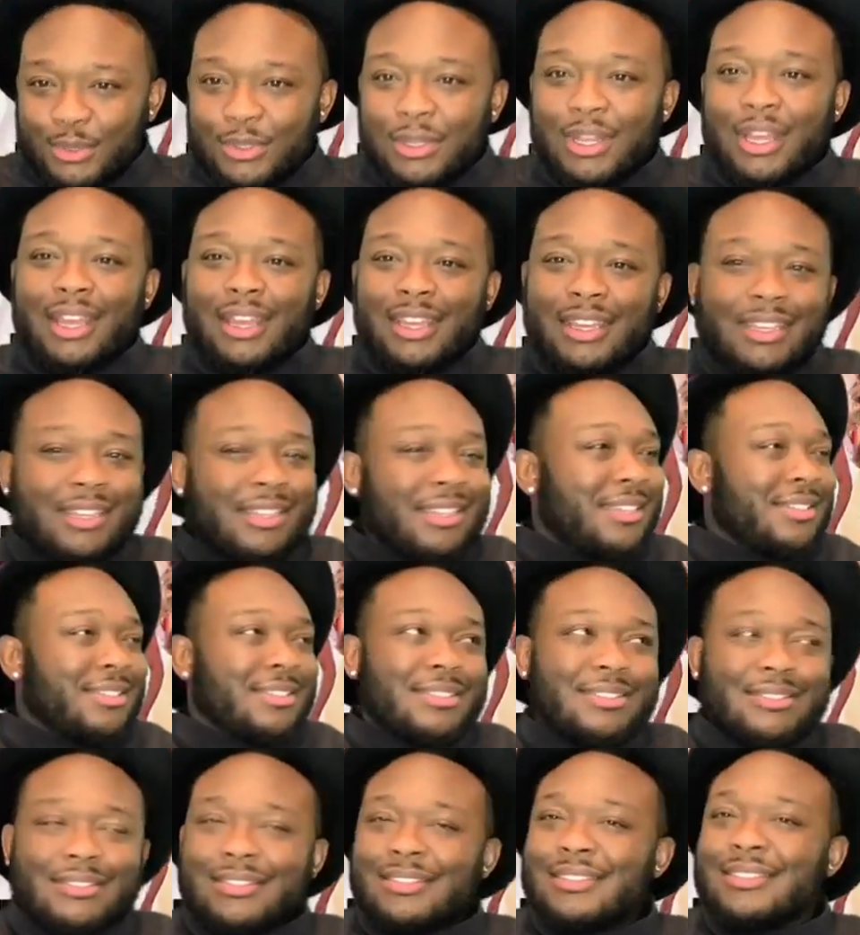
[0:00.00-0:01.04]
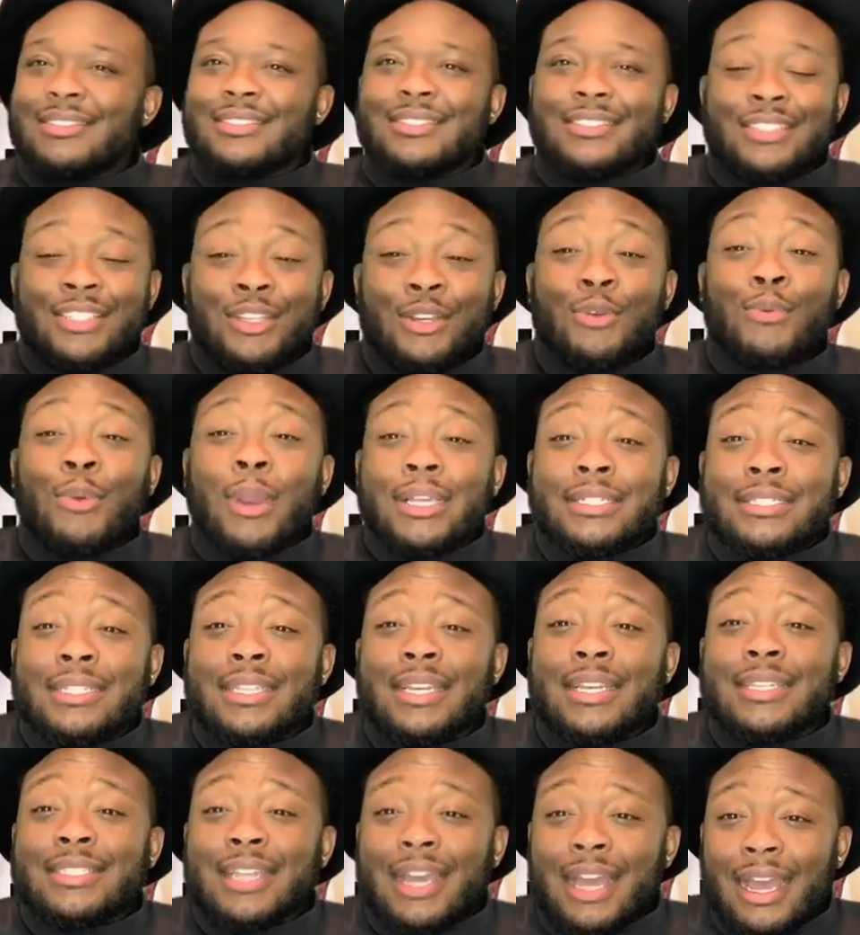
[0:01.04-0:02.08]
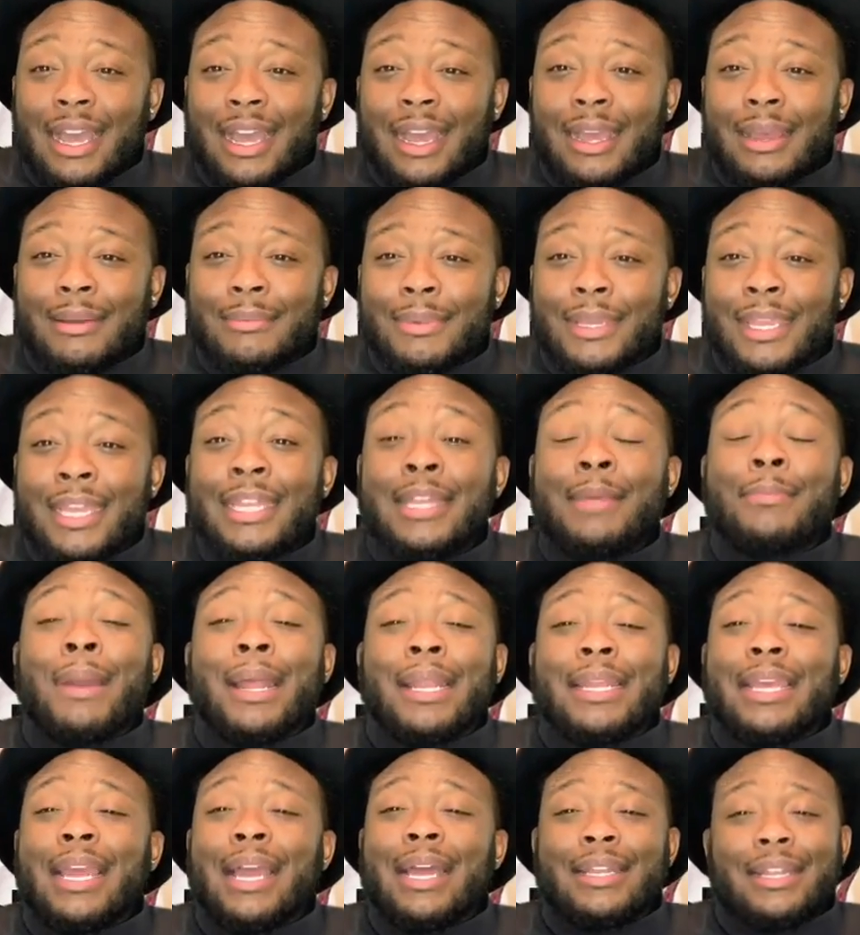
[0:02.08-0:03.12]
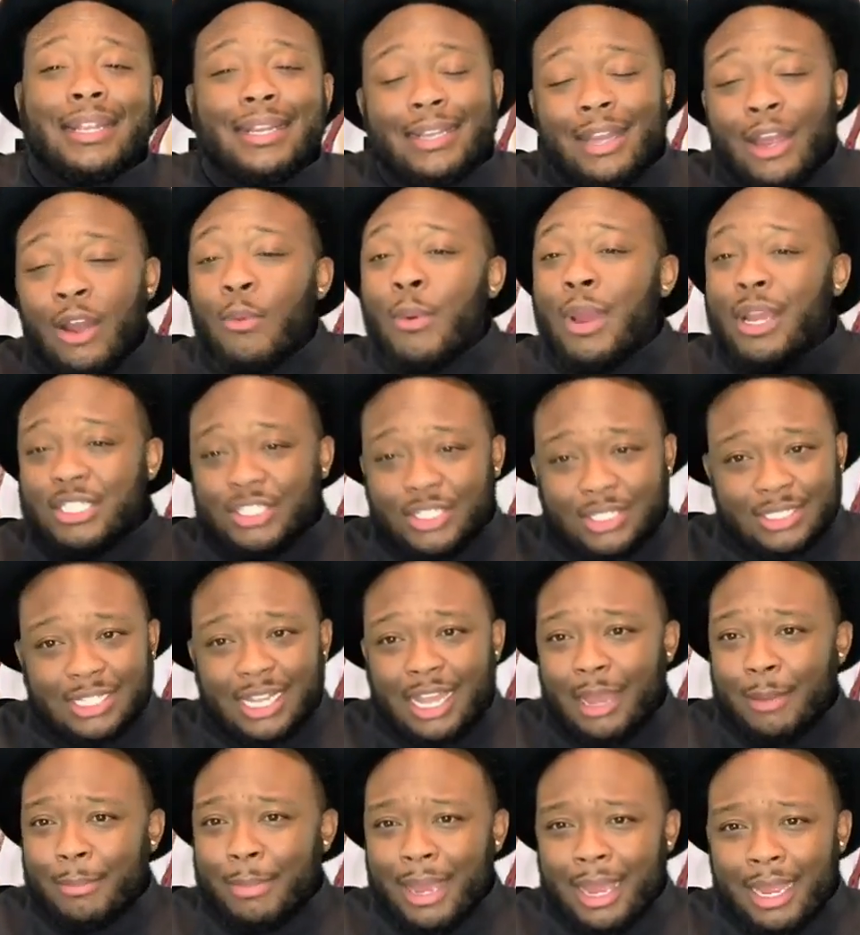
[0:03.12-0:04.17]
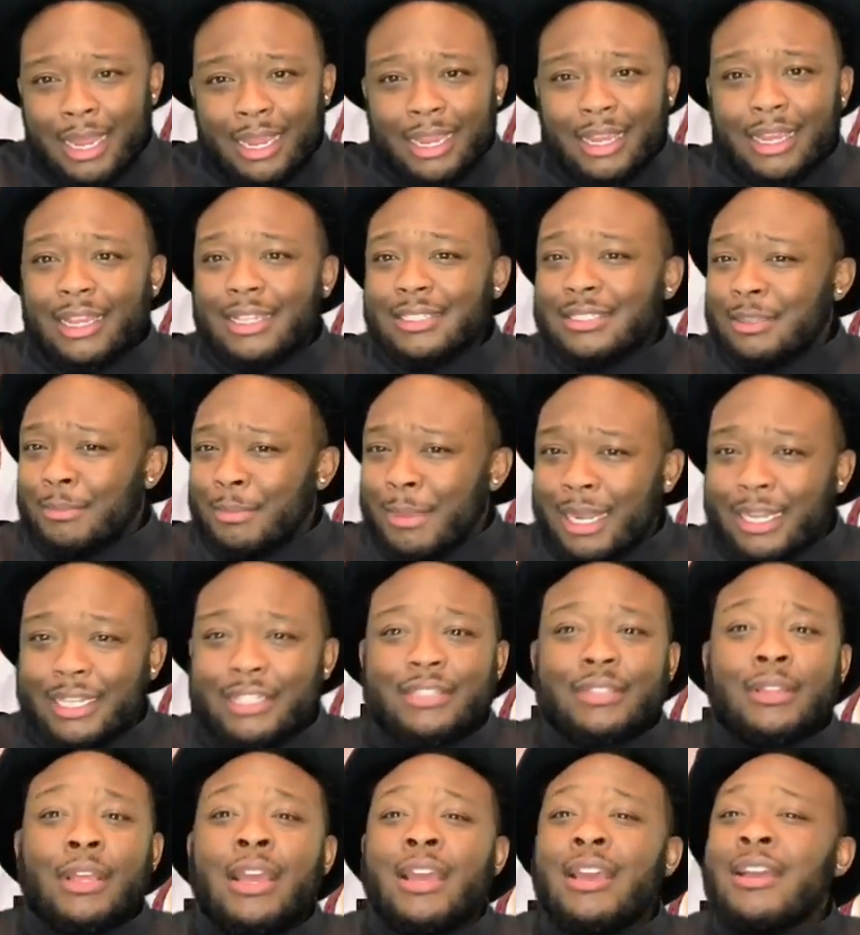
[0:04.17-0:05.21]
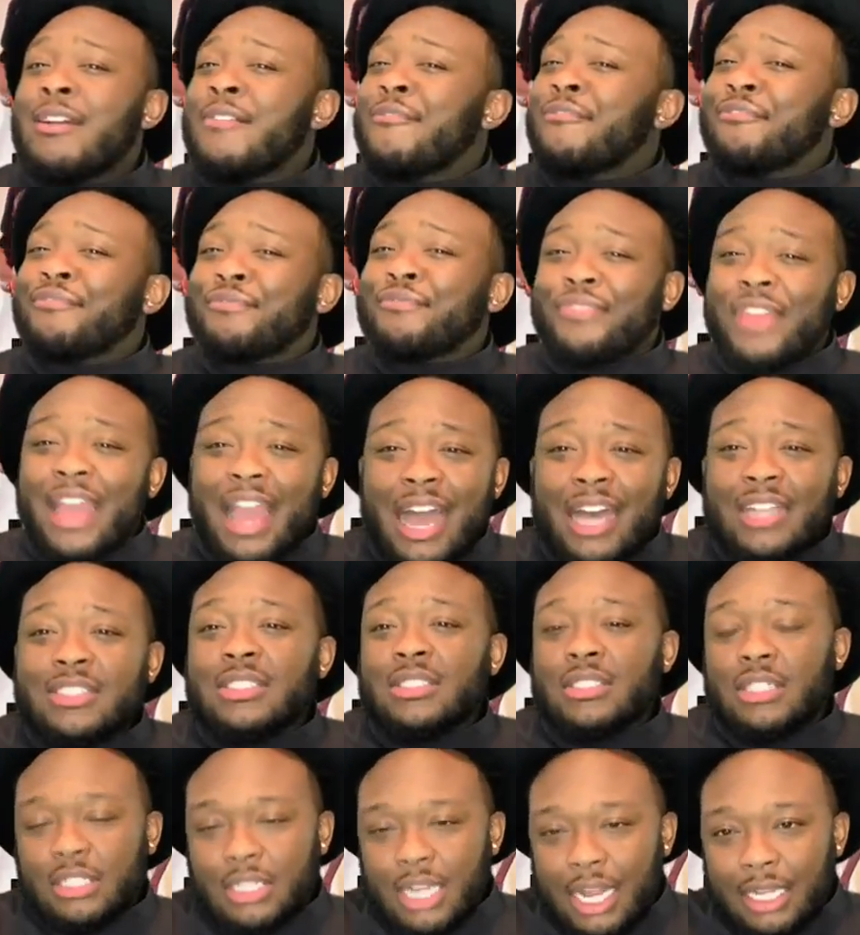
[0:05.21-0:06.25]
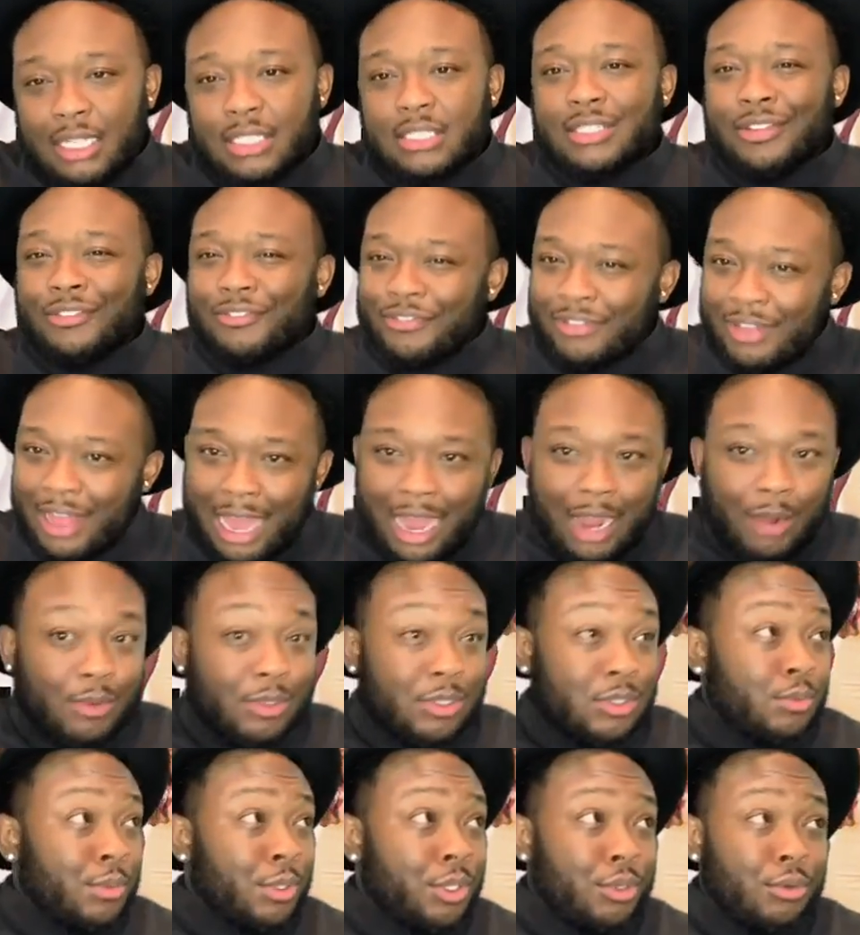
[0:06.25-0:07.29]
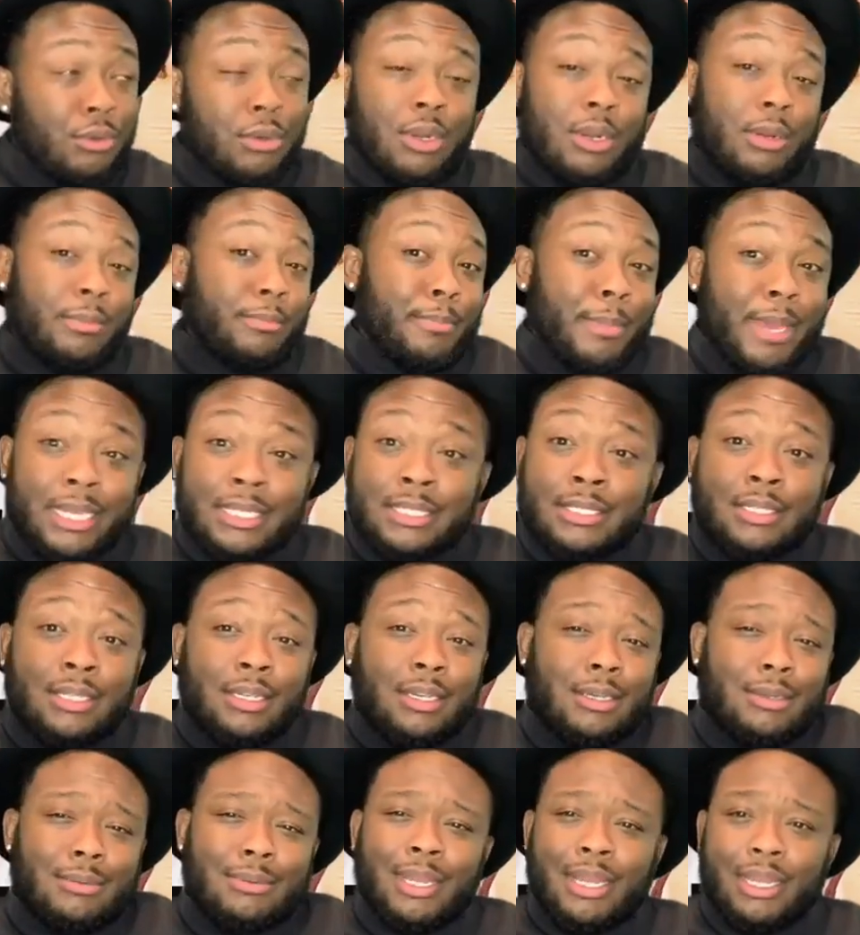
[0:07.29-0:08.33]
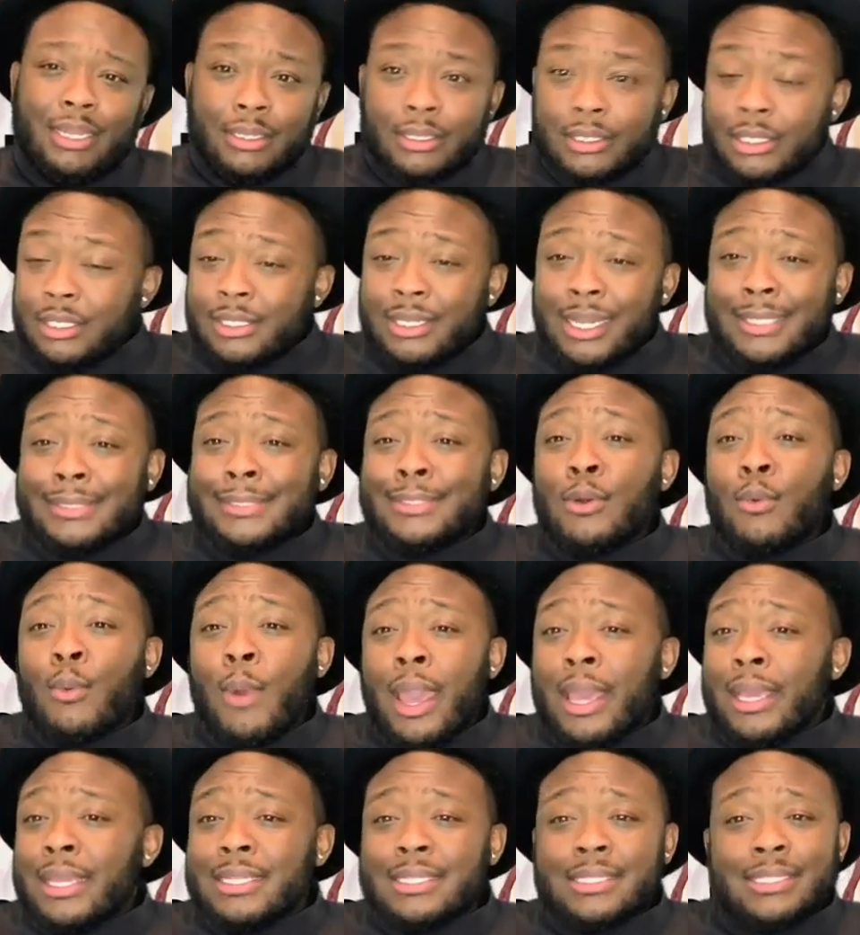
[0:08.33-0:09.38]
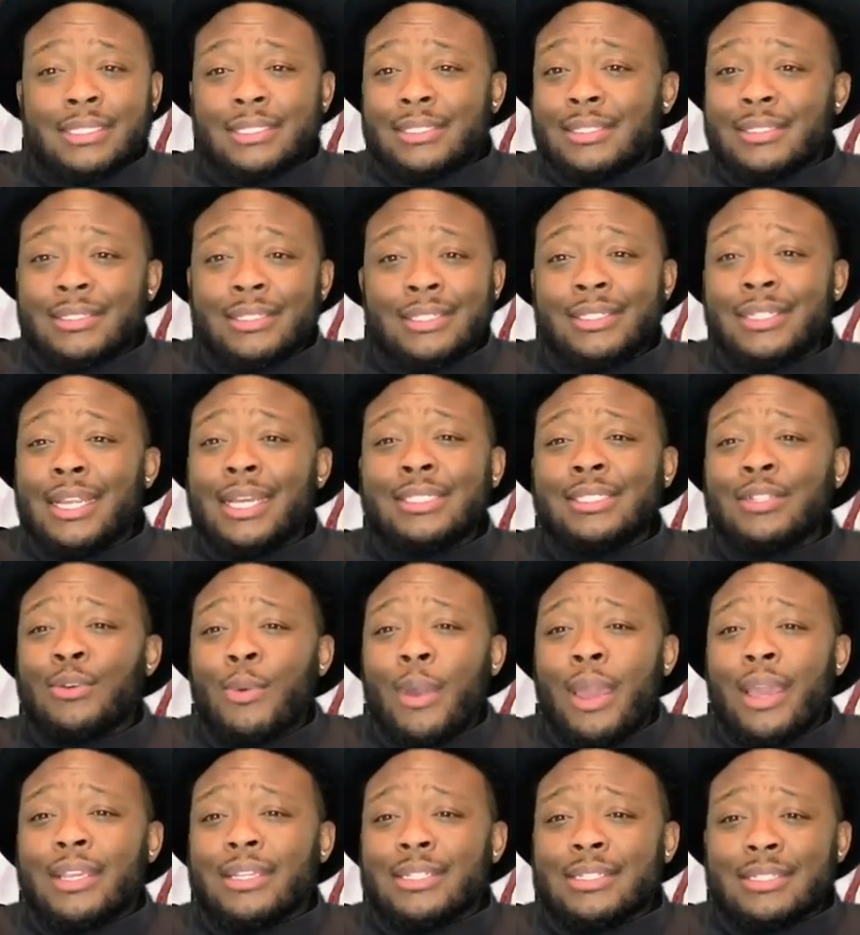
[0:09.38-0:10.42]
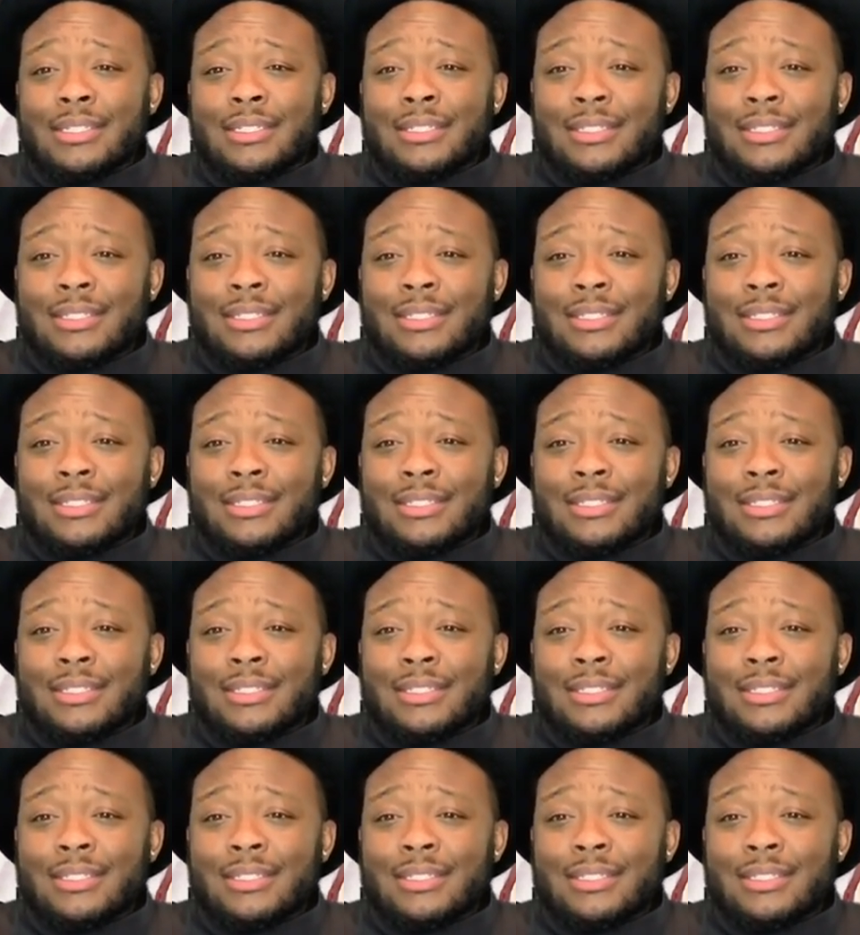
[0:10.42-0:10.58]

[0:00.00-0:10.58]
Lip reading: Like, you wasting your time. Anybody out there, don't waste your time buying somebody thousands of dollars of flowers when you done messed up. Like, that's a waste. That's a waste.